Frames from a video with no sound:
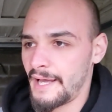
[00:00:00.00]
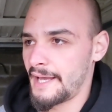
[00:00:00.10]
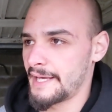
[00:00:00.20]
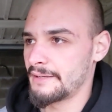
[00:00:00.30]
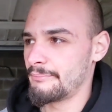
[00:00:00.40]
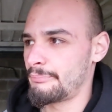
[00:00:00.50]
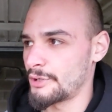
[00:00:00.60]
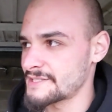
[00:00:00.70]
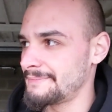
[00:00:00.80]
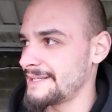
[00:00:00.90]
and
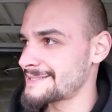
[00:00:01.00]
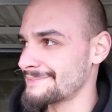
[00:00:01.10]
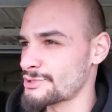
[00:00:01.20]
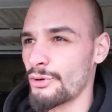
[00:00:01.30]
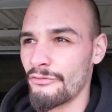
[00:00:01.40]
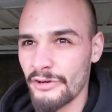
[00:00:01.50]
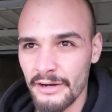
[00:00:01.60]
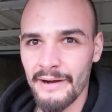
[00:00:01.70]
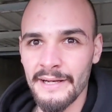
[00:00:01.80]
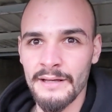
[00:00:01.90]
possibly some sort of
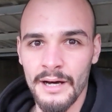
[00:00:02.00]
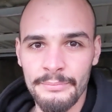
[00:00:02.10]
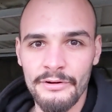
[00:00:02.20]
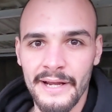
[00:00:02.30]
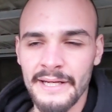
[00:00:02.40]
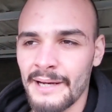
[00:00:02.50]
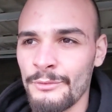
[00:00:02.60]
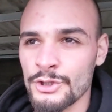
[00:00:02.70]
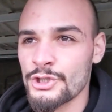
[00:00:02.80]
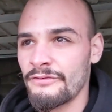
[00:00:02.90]
rear end upgrade. I'm
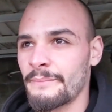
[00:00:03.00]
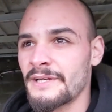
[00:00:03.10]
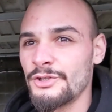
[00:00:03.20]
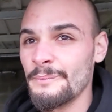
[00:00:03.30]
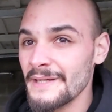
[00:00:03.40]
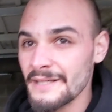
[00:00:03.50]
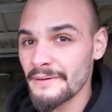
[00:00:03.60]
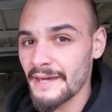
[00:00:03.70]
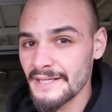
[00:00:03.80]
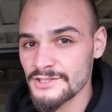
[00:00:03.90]
not sure if I'm going to do
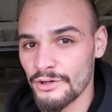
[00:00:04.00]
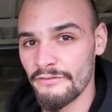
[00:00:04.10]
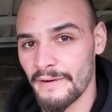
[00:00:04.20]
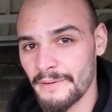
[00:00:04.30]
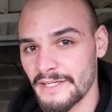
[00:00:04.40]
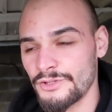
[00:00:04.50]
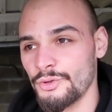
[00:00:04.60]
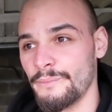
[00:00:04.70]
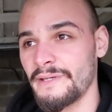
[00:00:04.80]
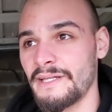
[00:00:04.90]
medium case or if I'm going to
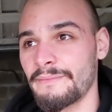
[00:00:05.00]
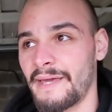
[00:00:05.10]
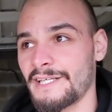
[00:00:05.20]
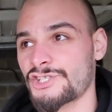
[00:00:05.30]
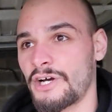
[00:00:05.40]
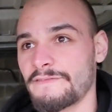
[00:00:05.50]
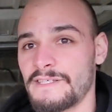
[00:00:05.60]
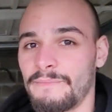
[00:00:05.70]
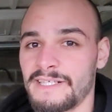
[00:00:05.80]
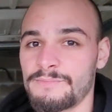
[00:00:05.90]
do medium case shafts
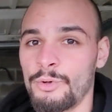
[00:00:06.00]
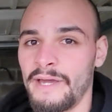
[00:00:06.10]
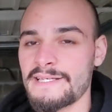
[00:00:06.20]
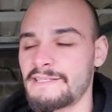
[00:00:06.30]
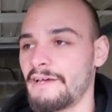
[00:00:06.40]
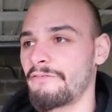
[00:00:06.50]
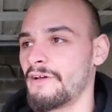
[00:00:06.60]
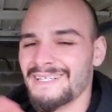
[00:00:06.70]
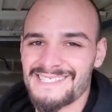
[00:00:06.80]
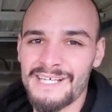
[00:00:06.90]
in my small case diff,
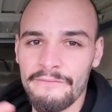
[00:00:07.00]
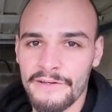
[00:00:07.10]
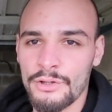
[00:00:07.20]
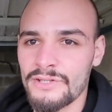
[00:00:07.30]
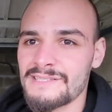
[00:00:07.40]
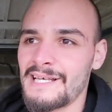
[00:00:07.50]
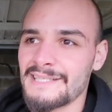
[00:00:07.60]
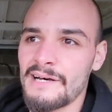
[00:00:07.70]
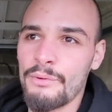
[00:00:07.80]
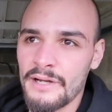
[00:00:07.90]
but something along those
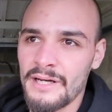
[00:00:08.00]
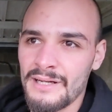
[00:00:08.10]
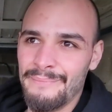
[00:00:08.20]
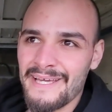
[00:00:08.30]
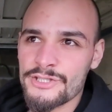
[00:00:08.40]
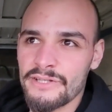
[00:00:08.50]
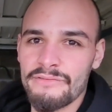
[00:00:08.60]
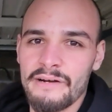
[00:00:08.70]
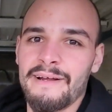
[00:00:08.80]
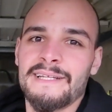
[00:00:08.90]
lines. I want to make sure the
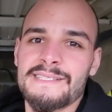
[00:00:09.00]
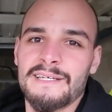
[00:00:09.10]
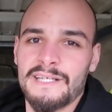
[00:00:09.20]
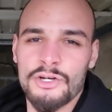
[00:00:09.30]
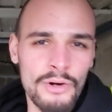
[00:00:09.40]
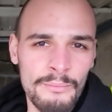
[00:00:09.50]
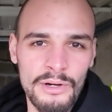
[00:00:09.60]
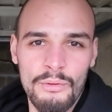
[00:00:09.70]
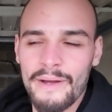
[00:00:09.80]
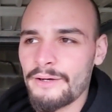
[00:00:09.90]
rear end isn't going to
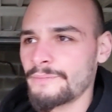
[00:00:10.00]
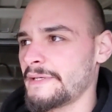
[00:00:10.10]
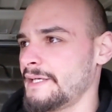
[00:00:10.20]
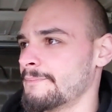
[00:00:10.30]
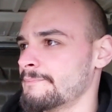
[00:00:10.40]
crumble away on me.